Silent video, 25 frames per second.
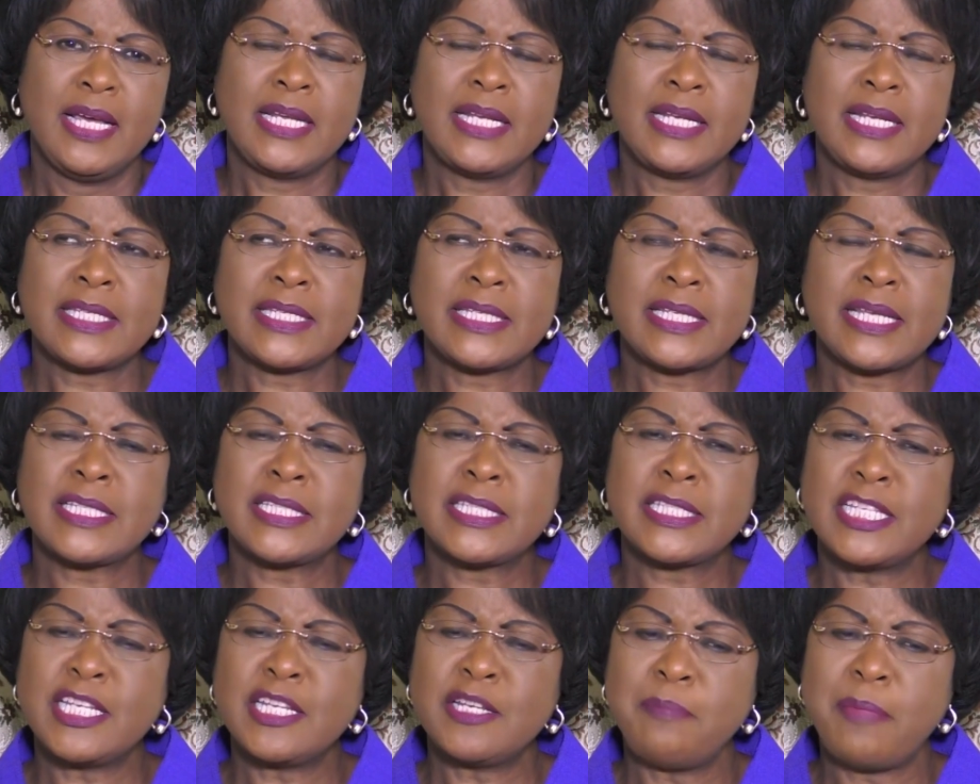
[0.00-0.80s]
And as I
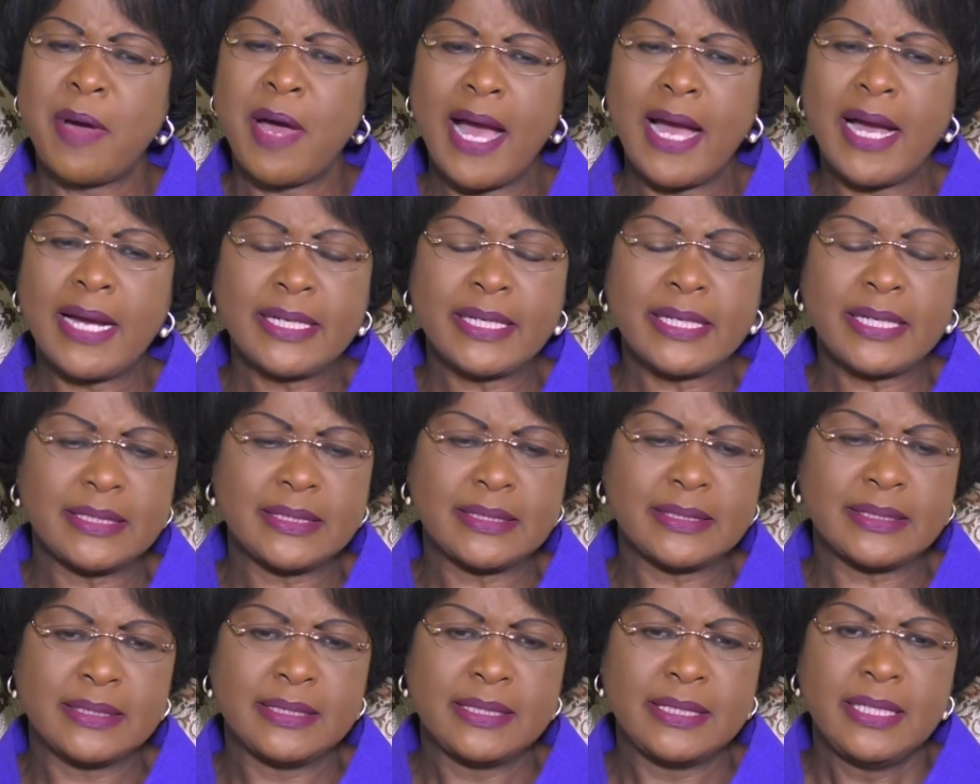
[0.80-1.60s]
sit back
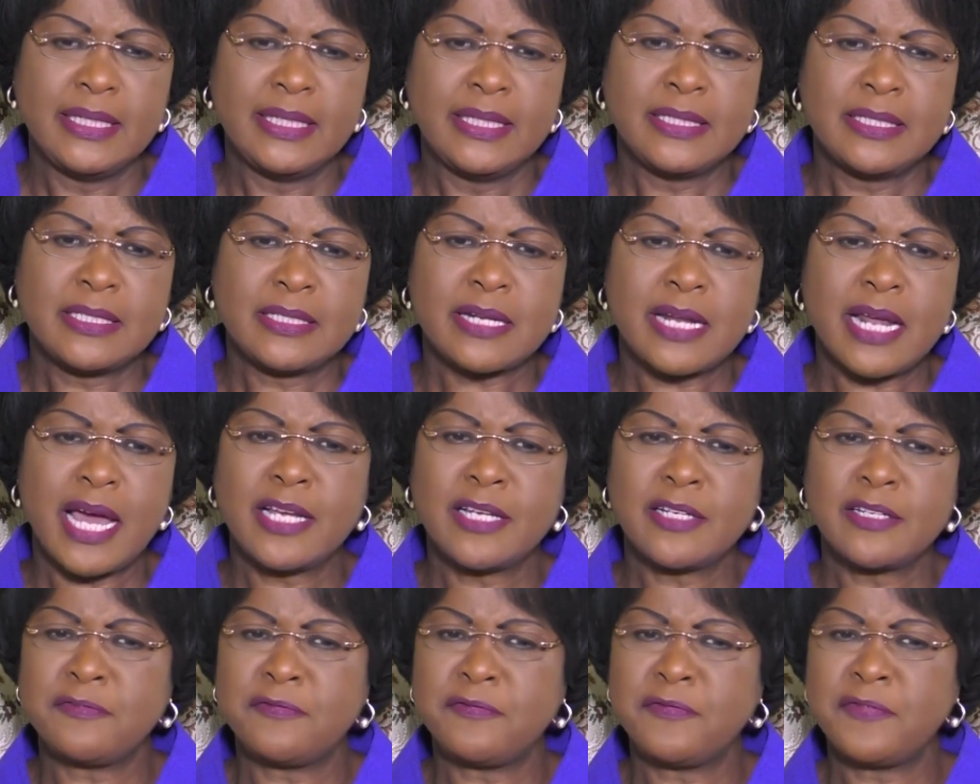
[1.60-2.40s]
and
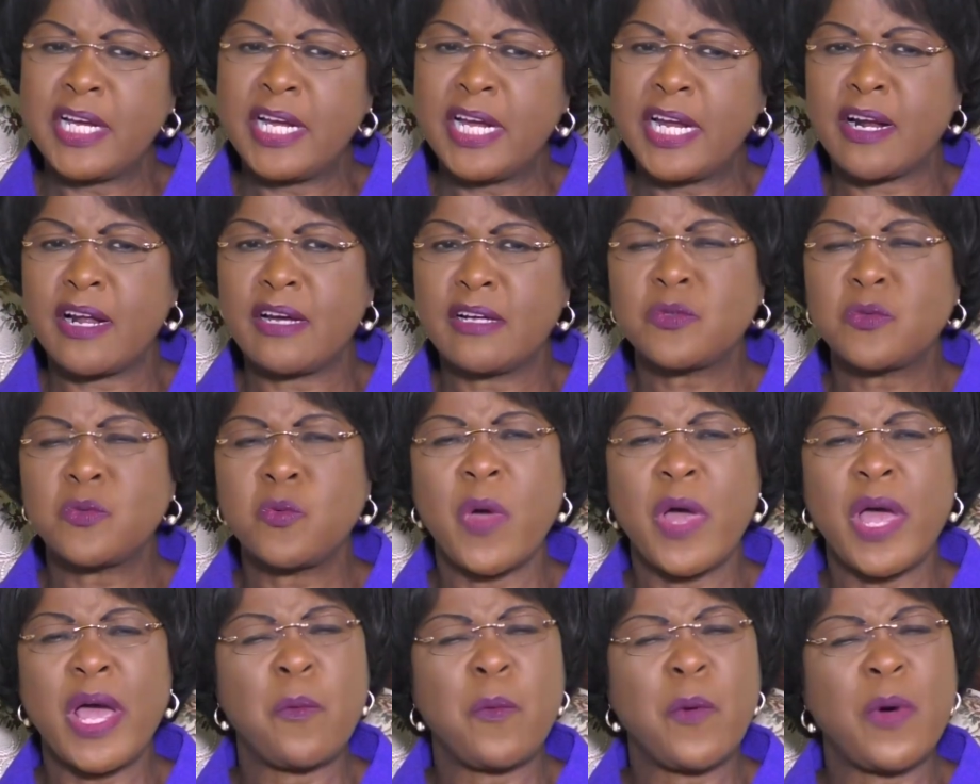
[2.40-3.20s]
trying to figure out
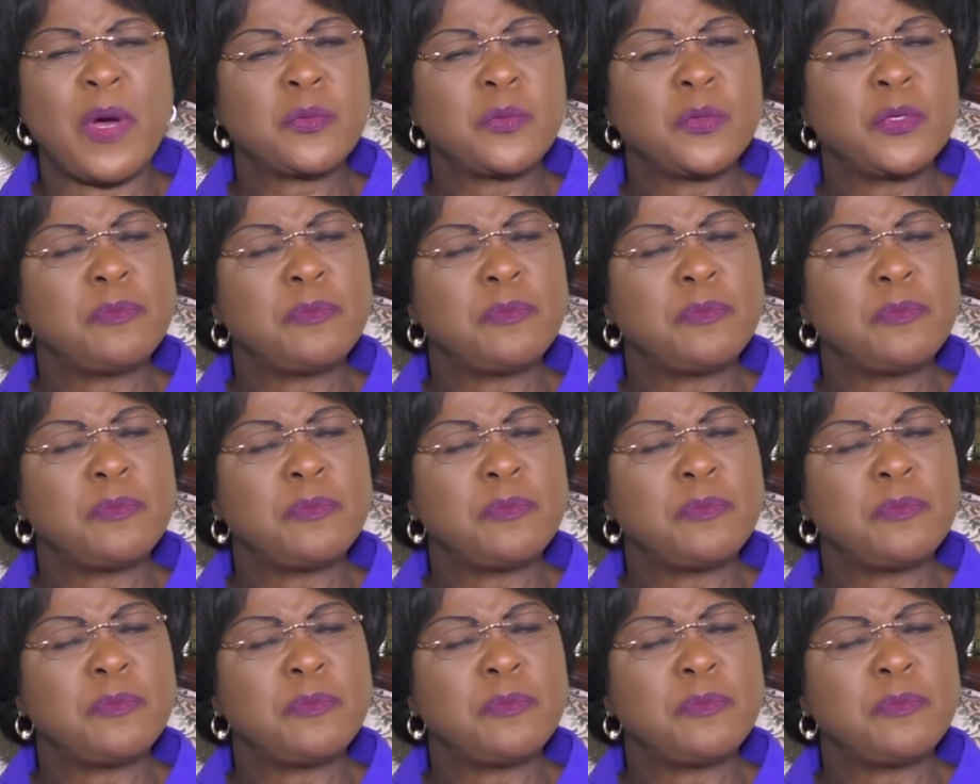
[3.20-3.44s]
what